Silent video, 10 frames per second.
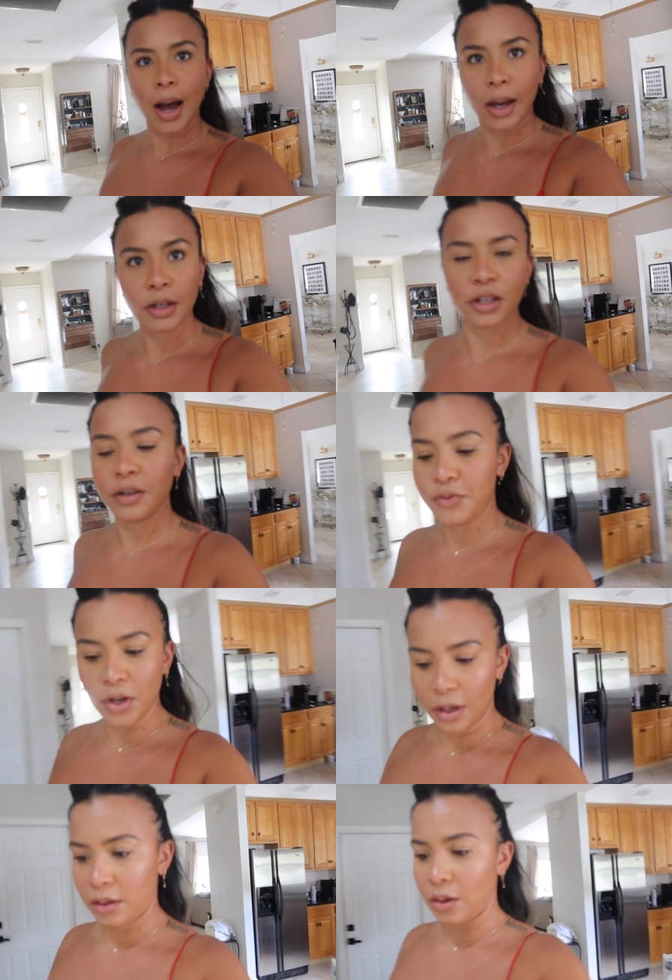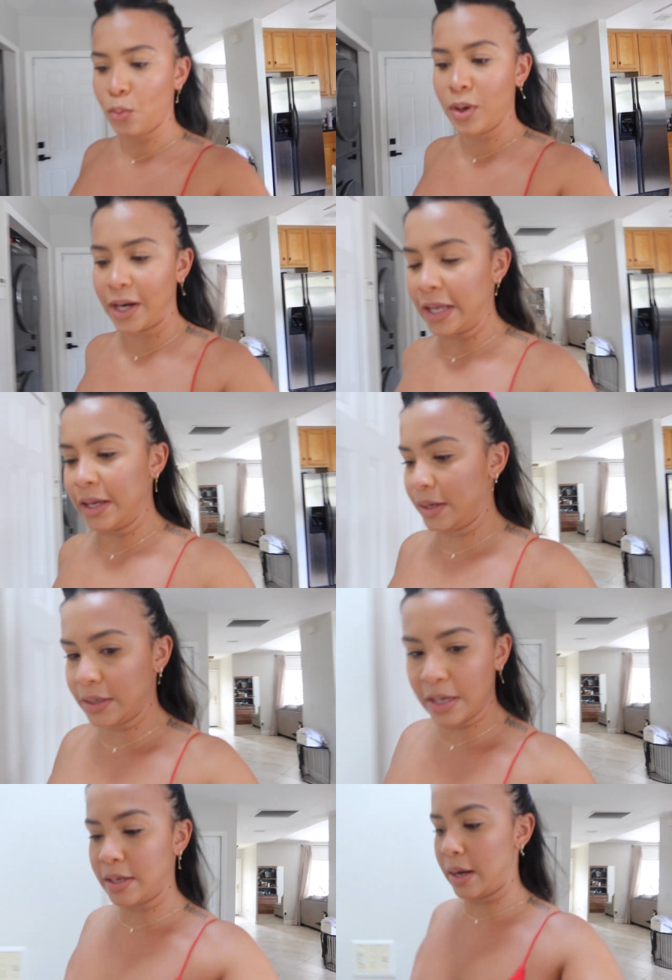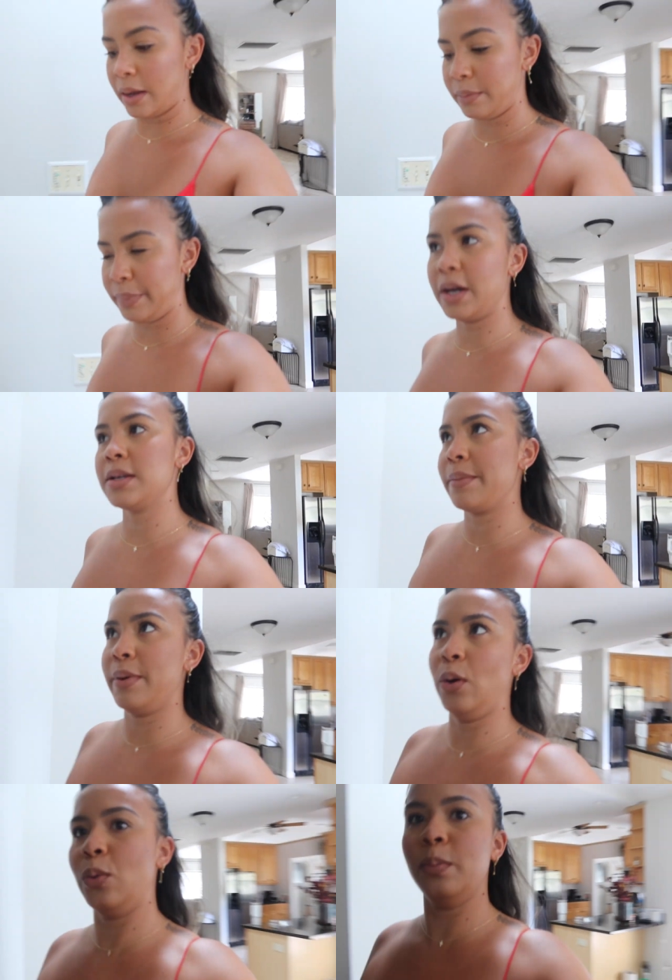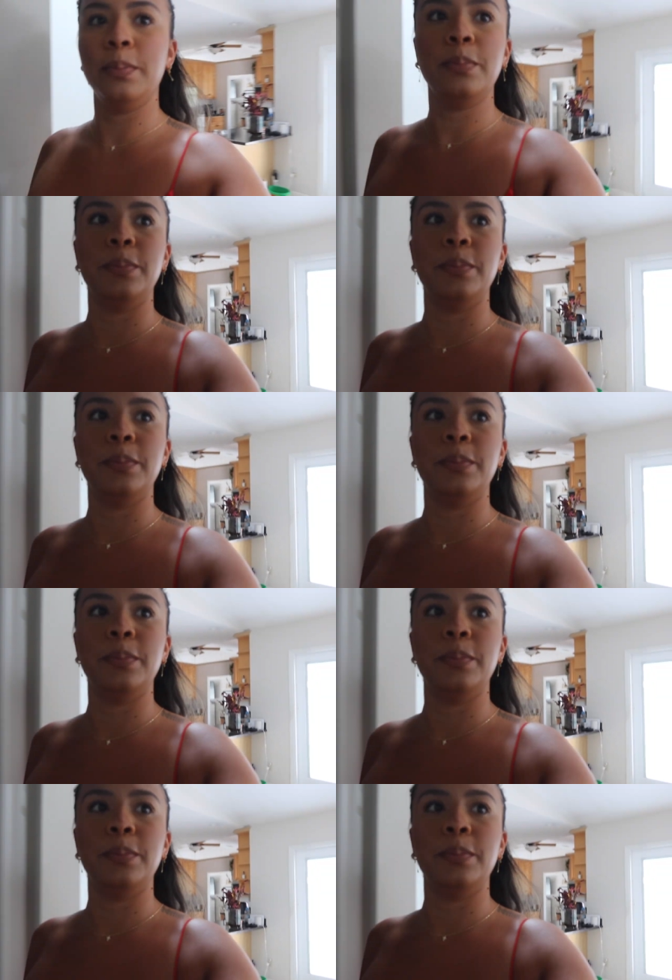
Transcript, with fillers: I should have done what I eat in a day today because I'm home